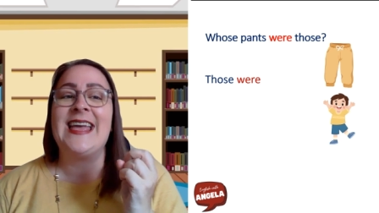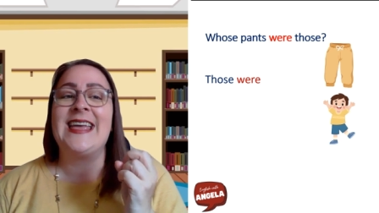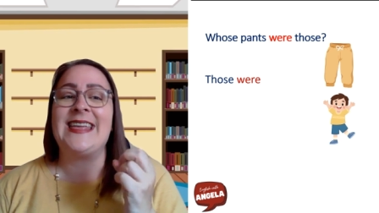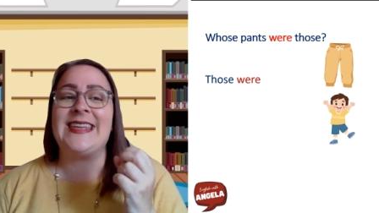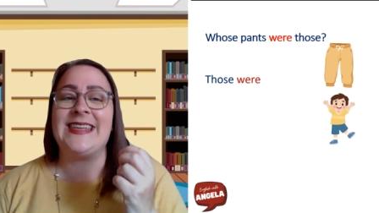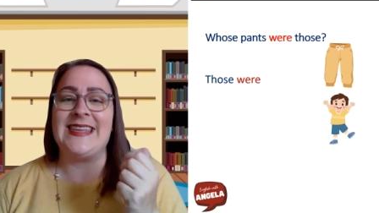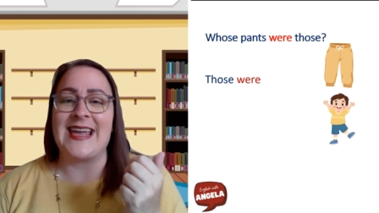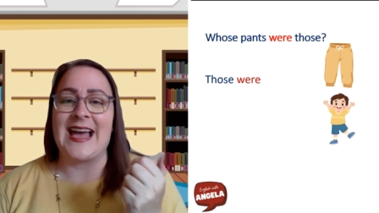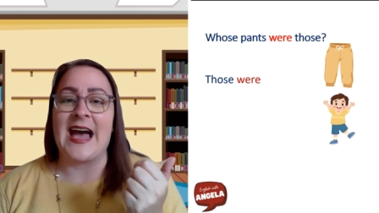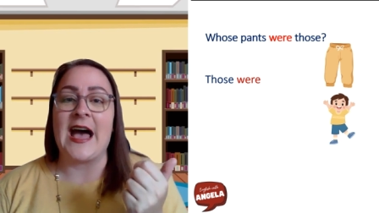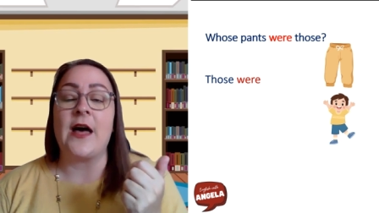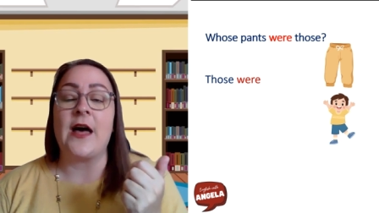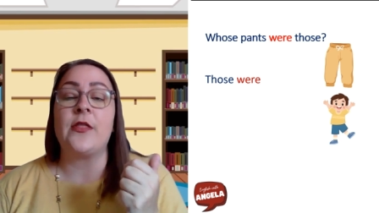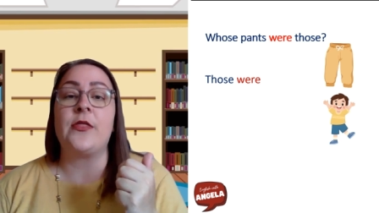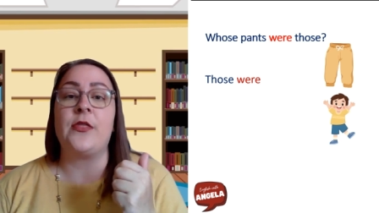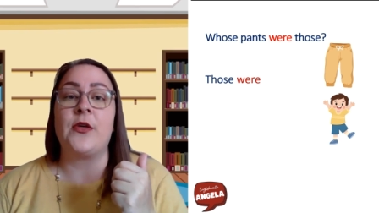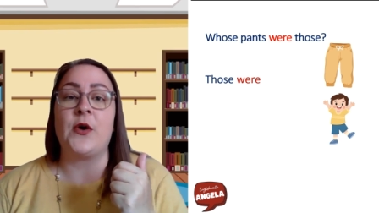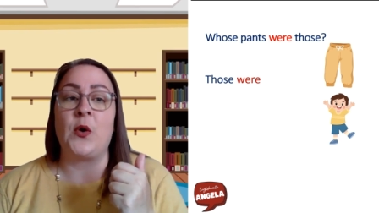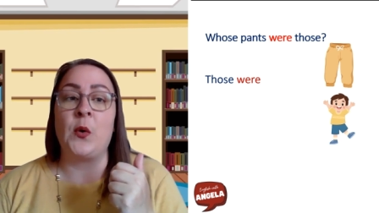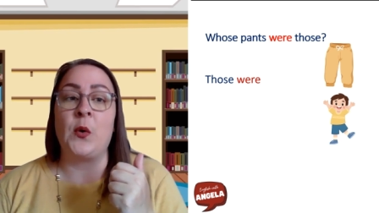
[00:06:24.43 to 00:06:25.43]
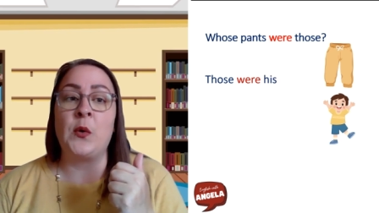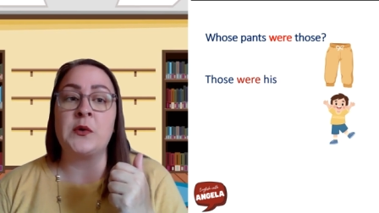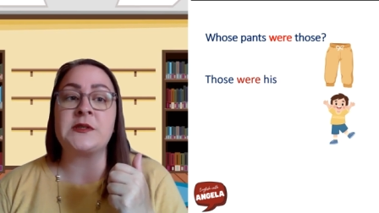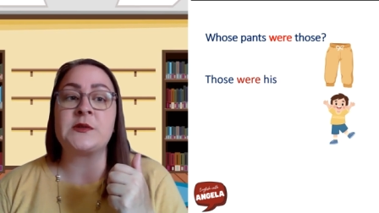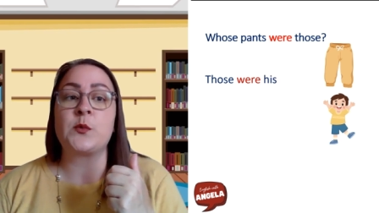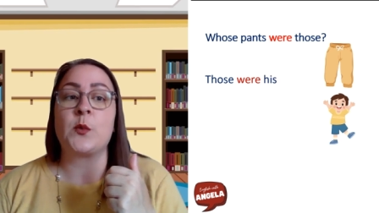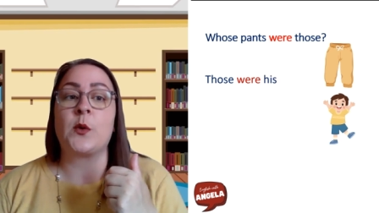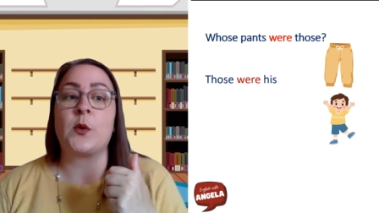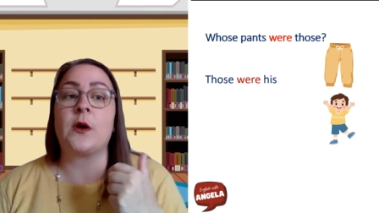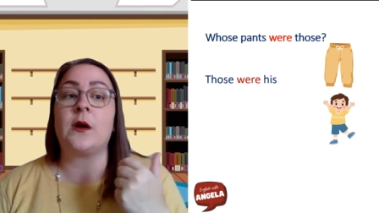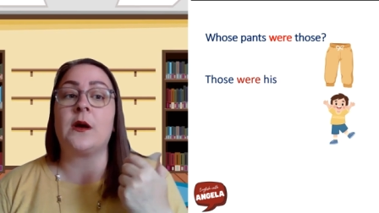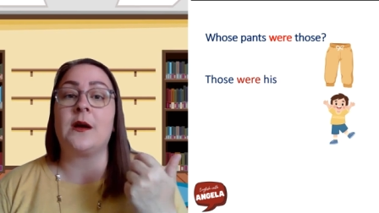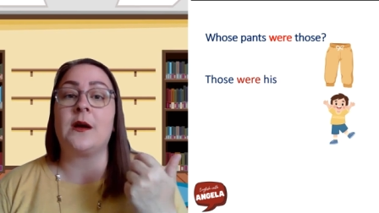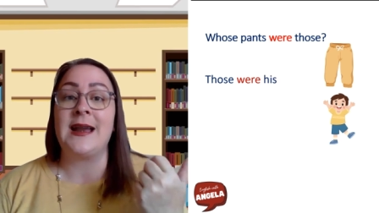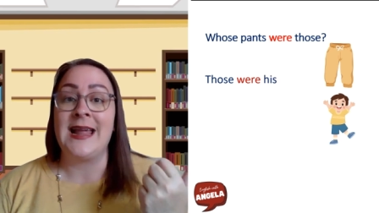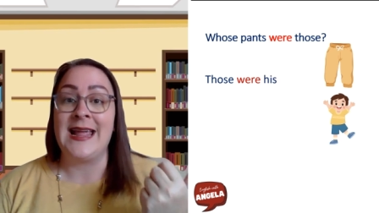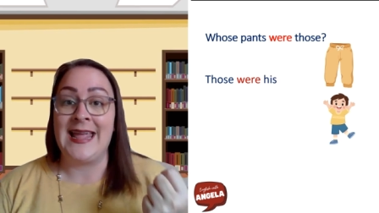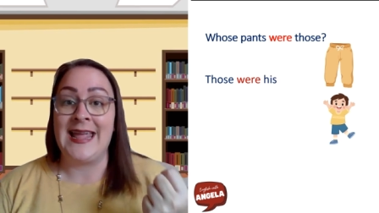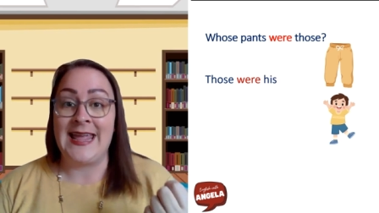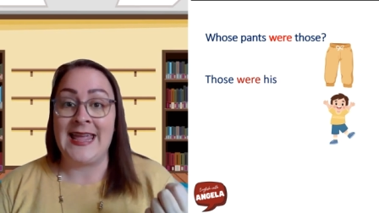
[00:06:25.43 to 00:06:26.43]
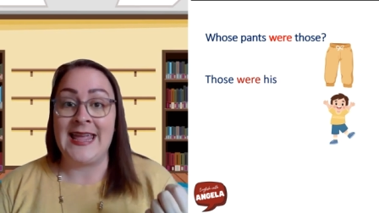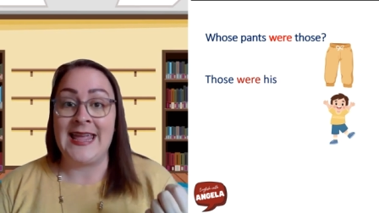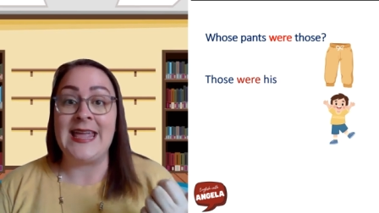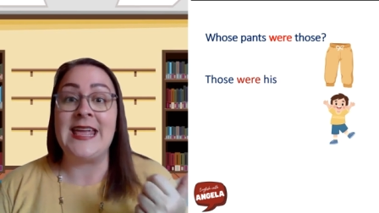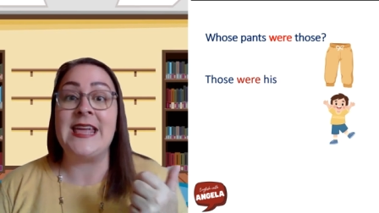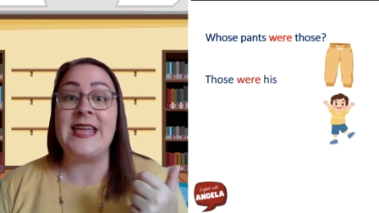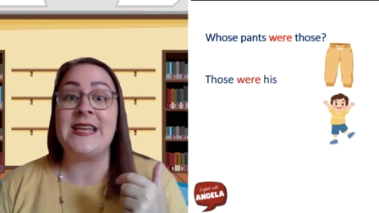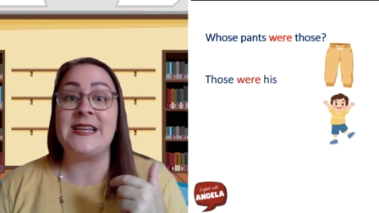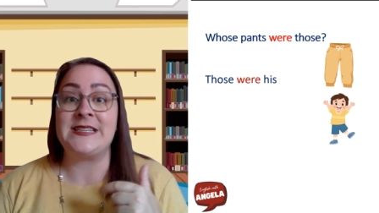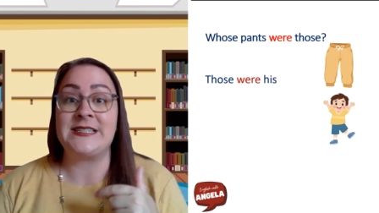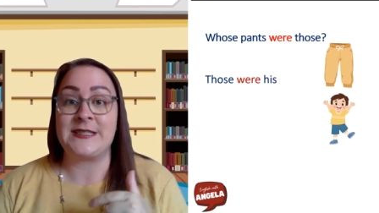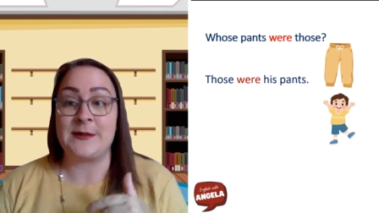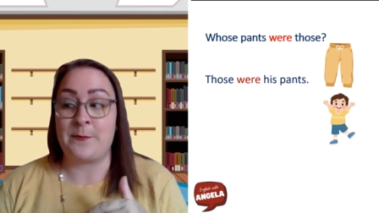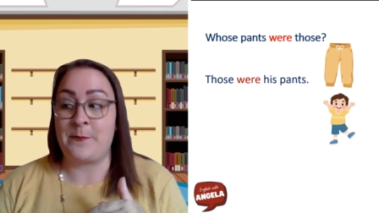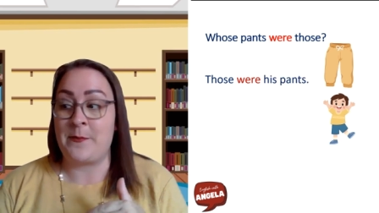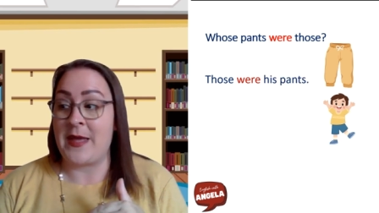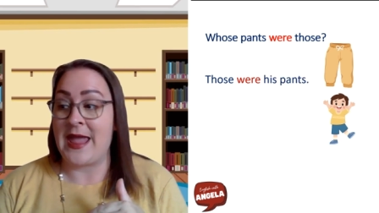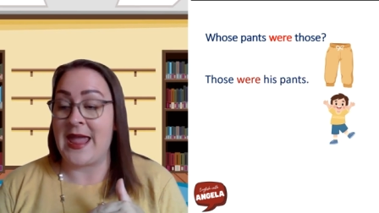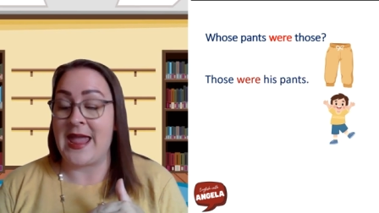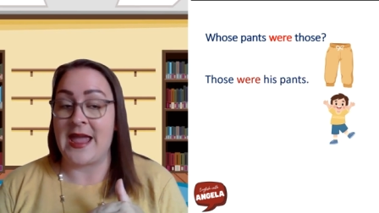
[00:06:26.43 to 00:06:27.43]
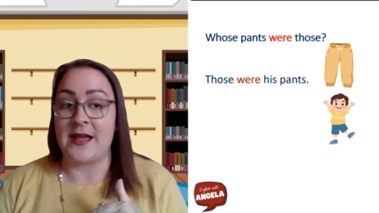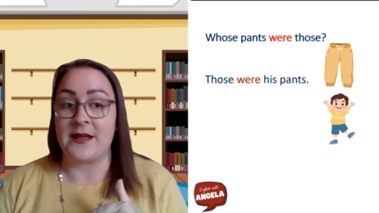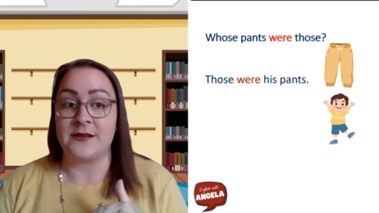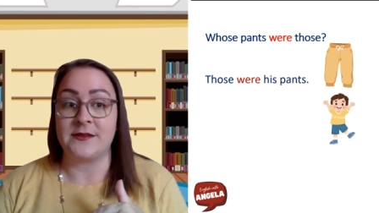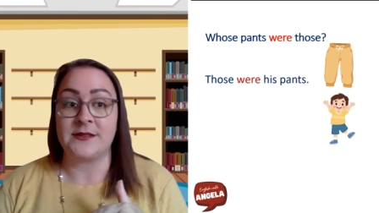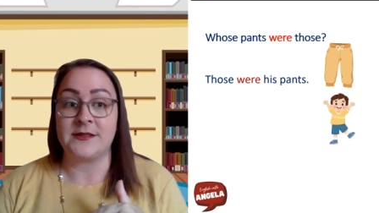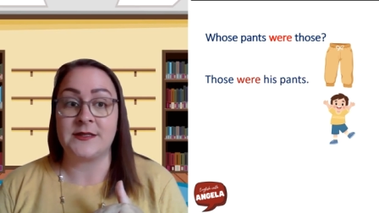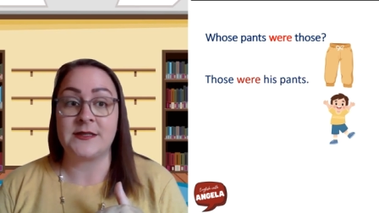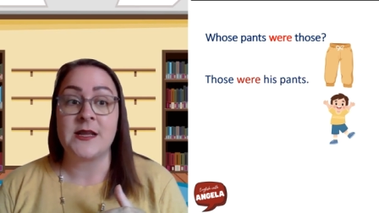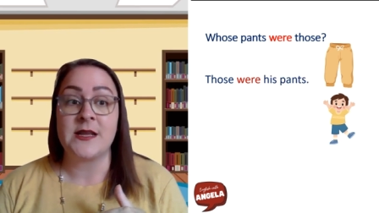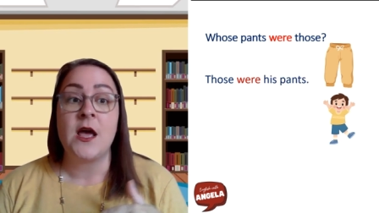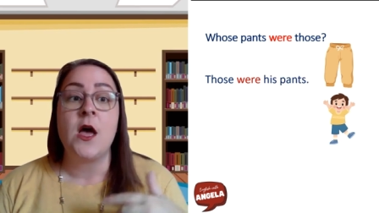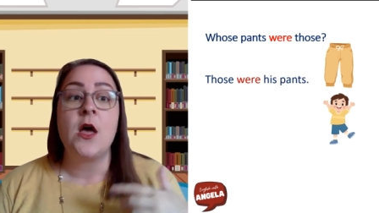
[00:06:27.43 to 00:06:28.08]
Yeah, those were his pants.